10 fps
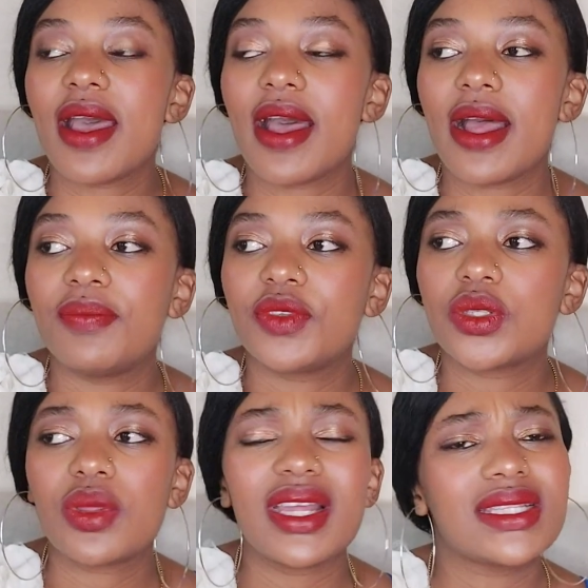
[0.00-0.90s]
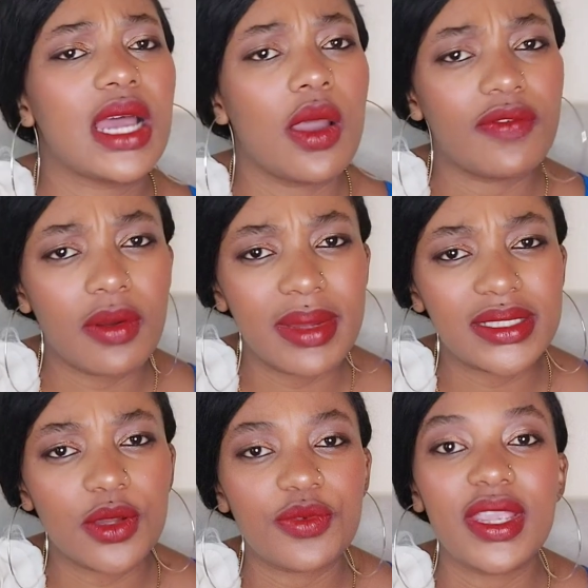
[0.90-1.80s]
um so that's how i found
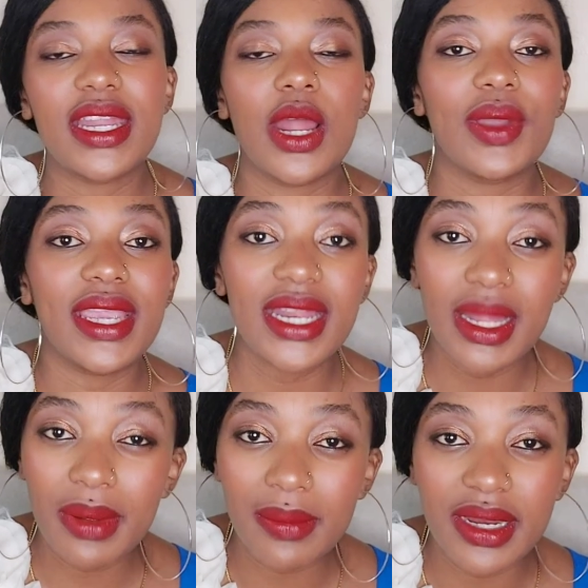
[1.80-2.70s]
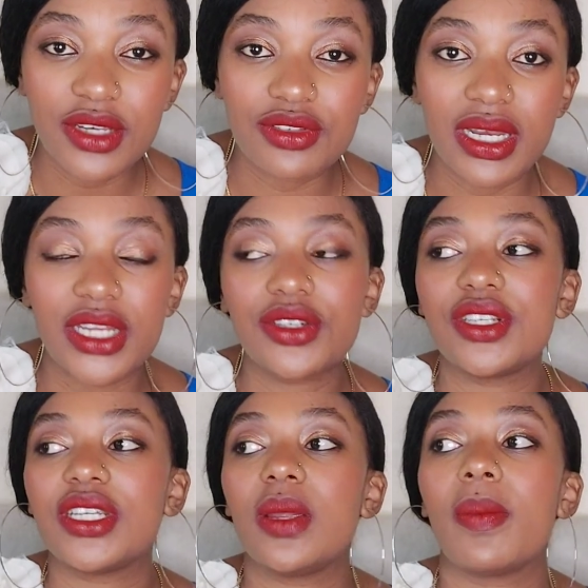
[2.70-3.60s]
myself now in a permanent
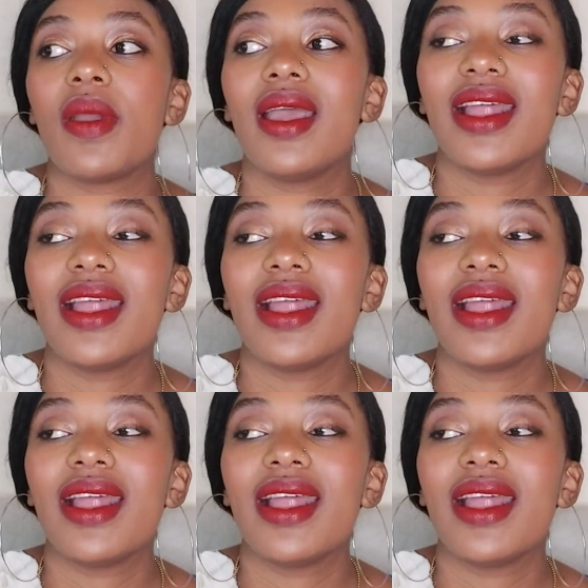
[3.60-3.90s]
relationship